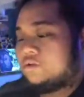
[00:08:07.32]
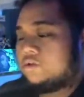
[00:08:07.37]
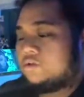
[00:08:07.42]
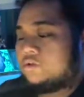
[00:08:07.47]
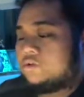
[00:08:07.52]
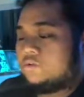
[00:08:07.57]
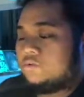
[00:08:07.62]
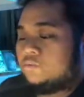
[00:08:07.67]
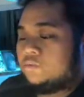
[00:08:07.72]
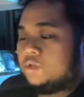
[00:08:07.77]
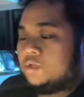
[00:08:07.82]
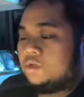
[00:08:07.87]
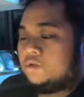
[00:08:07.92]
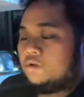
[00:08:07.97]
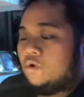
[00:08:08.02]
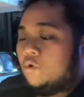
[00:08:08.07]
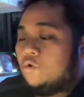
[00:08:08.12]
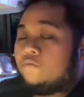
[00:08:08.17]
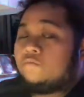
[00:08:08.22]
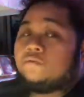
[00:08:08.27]
Sweet.
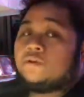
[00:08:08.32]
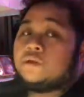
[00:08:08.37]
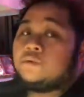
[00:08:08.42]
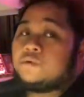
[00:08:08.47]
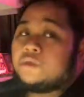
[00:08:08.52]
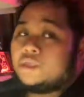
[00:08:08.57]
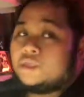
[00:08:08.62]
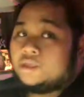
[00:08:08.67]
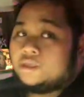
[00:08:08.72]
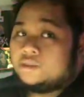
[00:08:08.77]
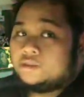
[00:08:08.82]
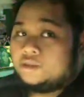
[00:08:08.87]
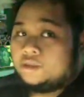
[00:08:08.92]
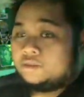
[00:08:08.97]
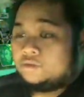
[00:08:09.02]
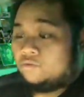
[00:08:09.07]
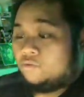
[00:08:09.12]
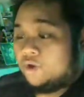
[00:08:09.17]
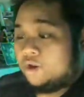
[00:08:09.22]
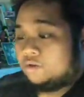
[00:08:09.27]
Hopefully we can get that
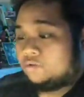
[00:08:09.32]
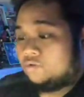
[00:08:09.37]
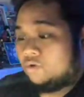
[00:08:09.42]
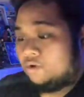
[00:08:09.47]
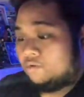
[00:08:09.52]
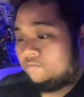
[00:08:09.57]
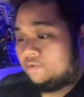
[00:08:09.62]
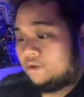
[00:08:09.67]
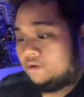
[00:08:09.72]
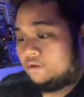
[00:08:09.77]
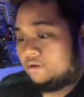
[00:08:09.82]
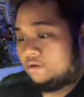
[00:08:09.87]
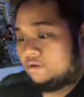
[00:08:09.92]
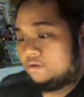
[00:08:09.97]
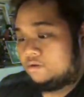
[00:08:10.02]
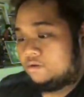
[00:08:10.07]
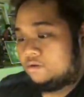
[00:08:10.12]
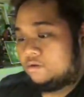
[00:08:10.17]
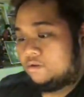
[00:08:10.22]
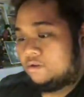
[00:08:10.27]
Tyranitar V.
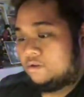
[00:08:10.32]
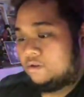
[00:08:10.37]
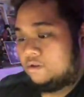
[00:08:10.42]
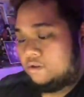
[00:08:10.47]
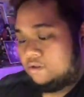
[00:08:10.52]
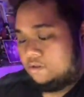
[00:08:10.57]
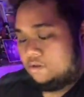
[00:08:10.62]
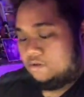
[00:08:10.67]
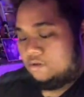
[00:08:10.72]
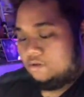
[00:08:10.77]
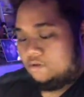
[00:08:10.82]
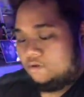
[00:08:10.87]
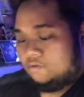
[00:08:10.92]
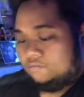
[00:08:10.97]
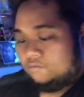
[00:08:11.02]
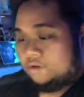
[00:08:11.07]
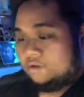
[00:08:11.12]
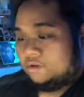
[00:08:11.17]
Hopefully.